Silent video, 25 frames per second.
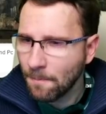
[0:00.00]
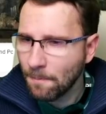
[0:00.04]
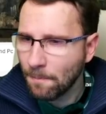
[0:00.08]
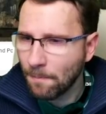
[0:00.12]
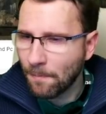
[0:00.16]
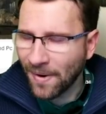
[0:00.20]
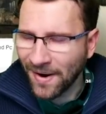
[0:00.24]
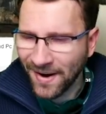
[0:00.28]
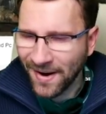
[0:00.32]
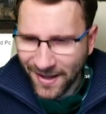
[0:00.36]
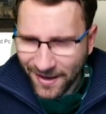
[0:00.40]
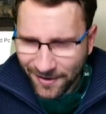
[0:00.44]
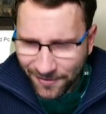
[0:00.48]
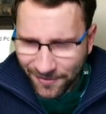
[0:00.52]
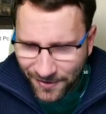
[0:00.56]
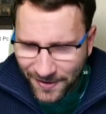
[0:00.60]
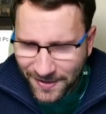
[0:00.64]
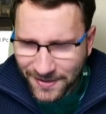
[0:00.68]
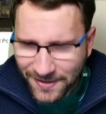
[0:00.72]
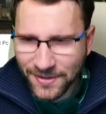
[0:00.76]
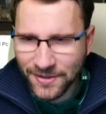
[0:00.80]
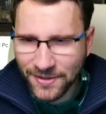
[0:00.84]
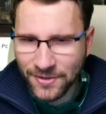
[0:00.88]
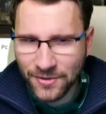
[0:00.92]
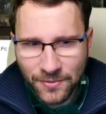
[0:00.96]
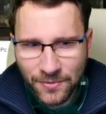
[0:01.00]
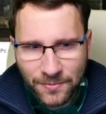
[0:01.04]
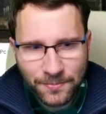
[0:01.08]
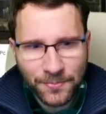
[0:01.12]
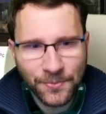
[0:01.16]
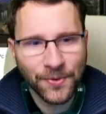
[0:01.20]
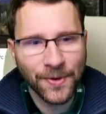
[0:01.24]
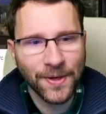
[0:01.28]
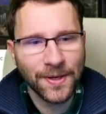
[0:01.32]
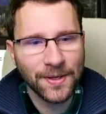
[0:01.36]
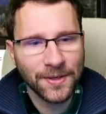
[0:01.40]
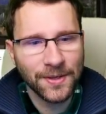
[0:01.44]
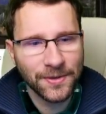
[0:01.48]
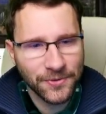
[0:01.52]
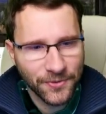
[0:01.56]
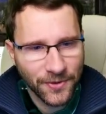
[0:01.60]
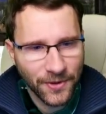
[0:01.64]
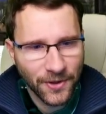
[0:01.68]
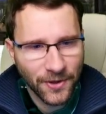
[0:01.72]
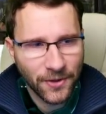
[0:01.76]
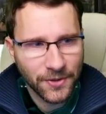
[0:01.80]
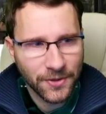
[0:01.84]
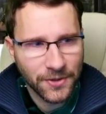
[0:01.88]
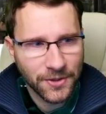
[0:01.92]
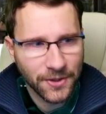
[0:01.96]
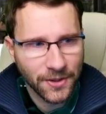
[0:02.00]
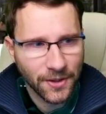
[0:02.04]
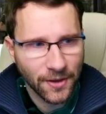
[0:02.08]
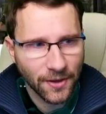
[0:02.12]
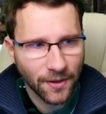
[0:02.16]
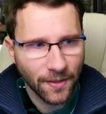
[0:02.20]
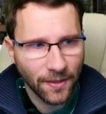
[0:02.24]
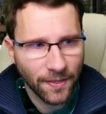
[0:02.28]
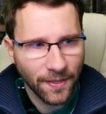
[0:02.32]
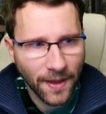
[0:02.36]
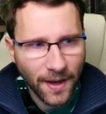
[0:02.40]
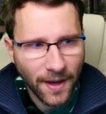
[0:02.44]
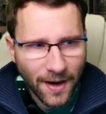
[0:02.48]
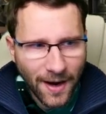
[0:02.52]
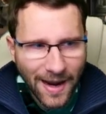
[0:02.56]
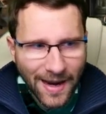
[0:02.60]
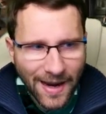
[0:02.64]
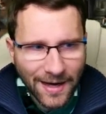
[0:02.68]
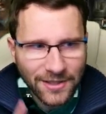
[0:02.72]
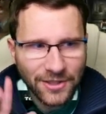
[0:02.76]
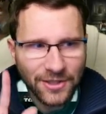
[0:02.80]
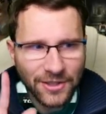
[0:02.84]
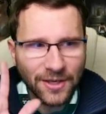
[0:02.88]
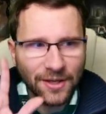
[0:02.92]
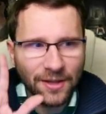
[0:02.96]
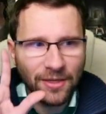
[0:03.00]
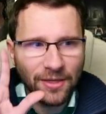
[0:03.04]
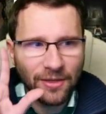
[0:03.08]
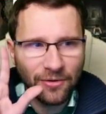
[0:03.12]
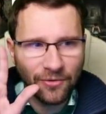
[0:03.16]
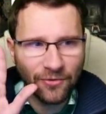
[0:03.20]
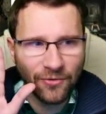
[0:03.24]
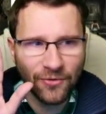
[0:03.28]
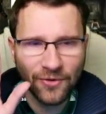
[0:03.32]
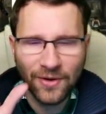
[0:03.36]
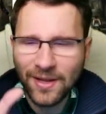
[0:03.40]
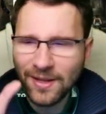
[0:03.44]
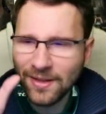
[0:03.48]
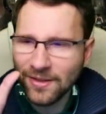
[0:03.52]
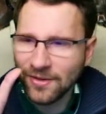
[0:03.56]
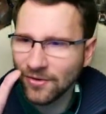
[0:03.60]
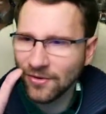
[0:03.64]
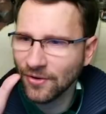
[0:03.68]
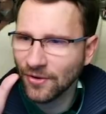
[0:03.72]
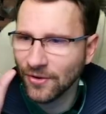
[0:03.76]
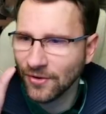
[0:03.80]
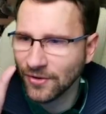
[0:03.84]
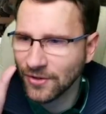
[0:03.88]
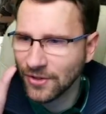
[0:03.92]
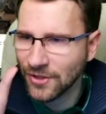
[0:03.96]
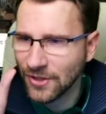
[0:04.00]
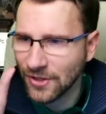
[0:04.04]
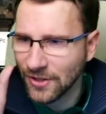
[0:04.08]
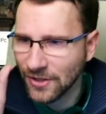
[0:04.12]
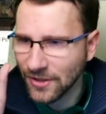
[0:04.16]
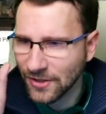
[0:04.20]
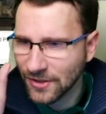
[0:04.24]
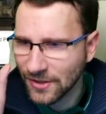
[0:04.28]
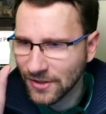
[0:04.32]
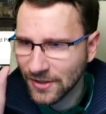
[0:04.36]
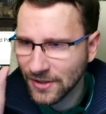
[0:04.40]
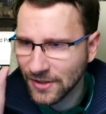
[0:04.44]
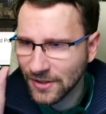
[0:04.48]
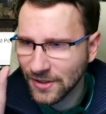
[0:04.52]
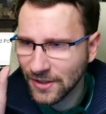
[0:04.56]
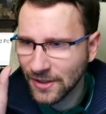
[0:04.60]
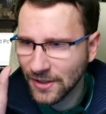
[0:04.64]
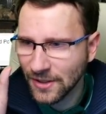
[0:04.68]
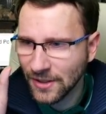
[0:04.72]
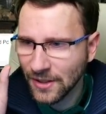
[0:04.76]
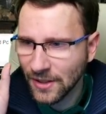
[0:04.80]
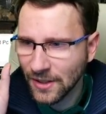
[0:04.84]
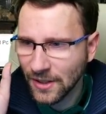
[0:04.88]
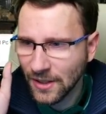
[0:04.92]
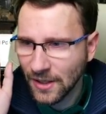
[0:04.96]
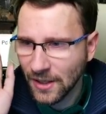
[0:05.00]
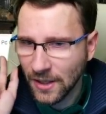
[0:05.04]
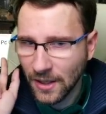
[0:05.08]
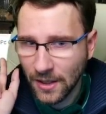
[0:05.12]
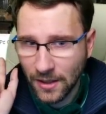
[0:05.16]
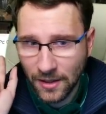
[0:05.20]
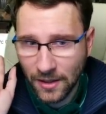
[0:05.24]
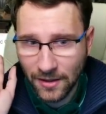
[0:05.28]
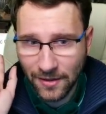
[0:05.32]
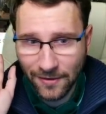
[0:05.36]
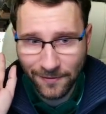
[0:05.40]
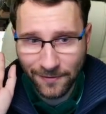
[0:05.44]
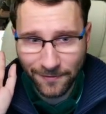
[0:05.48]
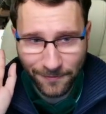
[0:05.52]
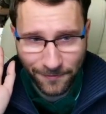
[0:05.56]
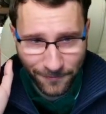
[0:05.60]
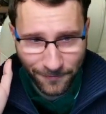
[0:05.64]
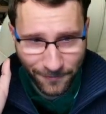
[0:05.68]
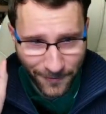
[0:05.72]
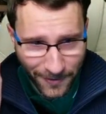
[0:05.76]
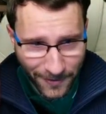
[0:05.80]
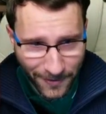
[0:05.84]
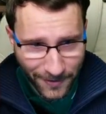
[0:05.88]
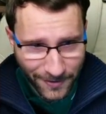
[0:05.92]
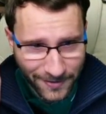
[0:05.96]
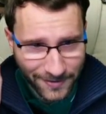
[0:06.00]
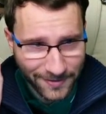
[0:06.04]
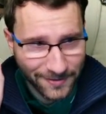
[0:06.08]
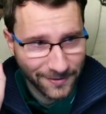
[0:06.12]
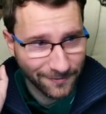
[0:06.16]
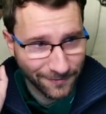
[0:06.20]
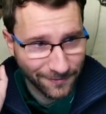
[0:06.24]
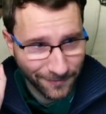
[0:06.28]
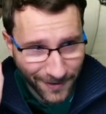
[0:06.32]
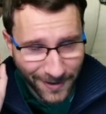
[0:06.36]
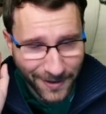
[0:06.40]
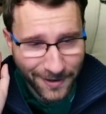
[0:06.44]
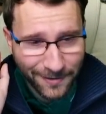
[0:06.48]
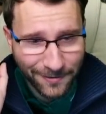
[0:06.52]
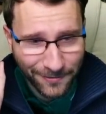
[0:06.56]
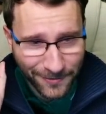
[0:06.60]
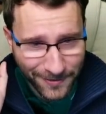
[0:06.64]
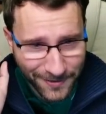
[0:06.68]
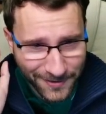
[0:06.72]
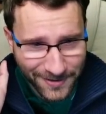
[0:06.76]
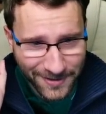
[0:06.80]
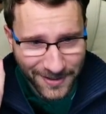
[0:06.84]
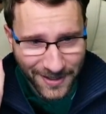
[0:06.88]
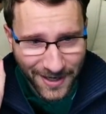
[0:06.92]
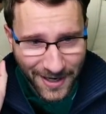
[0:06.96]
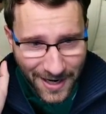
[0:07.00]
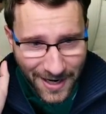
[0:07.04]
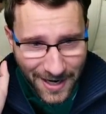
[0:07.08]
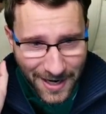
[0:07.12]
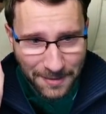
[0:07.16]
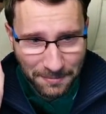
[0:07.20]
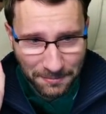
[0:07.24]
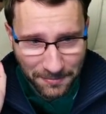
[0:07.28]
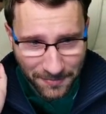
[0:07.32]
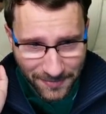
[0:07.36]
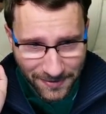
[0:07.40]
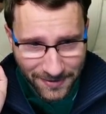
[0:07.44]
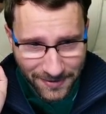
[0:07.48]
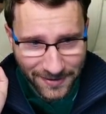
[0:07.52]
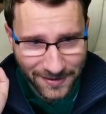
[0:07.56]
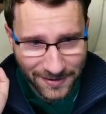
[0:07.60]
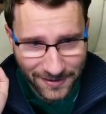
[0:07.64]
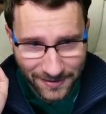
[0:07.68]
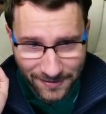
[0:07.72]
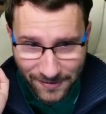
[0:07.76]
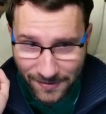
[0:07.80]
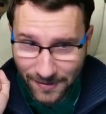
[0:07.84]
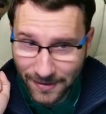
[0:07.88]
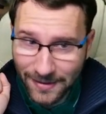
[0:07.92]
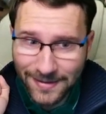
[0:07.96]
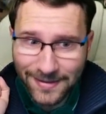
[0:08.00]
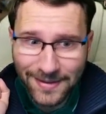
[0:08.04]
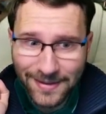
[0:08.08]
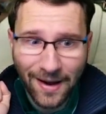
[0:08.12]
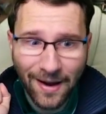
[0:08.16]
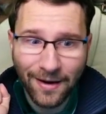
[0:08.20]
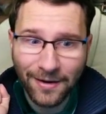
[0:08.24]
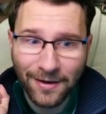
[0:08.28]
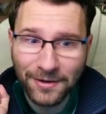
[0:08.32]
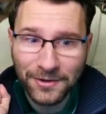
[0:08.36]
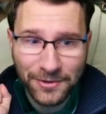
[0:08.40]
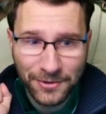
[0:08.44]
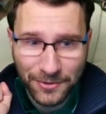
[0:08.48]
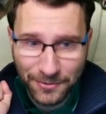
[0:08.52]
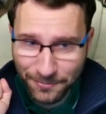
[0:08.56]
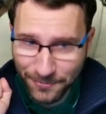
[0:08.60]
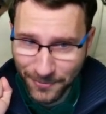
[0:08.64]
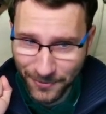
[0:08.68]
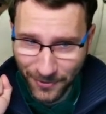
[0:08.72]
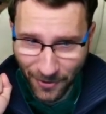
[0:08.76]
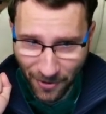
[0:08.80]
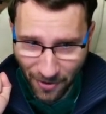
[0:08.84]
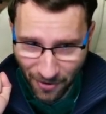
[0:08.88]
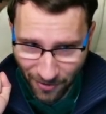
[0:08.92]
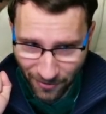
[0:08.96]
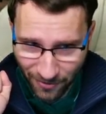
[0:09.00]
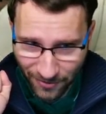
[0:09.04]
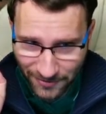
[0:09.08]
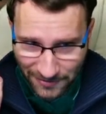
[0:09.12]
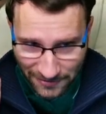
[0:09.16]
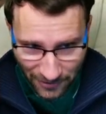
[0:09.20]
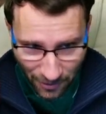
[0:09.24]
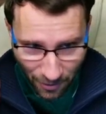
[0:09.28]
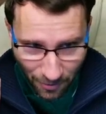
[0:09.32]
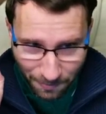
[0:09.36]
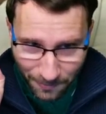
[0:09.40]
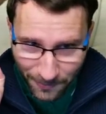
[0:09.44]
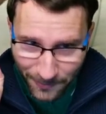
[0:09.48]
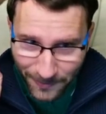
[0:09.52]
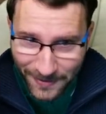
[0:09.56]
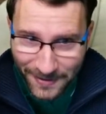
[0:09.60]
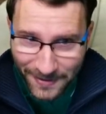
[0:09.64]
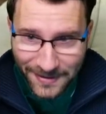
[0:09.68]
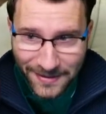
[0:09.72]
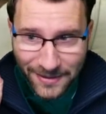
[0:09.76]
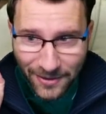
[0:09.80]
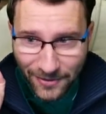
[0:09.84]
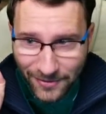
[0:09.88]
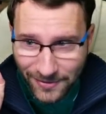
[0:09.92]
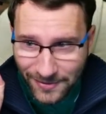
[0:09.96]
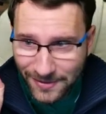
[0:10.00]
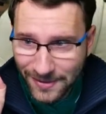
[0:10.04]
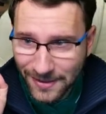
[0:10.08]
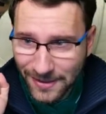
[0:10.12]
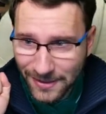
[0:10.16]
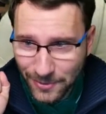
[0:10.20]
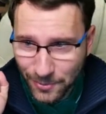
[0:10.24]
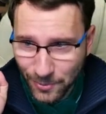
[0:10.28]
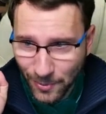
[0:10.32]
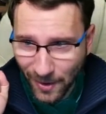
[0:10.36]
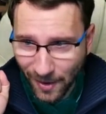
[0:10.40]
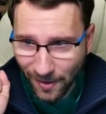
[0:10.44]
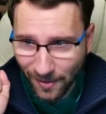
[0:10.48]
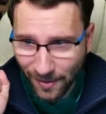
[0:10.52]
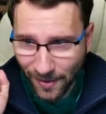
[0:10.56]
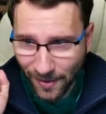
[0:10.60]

But if it's Tomb Raider trilogy, there are actually three trilogies the first, very first games. These are super old. Hopefully not this one.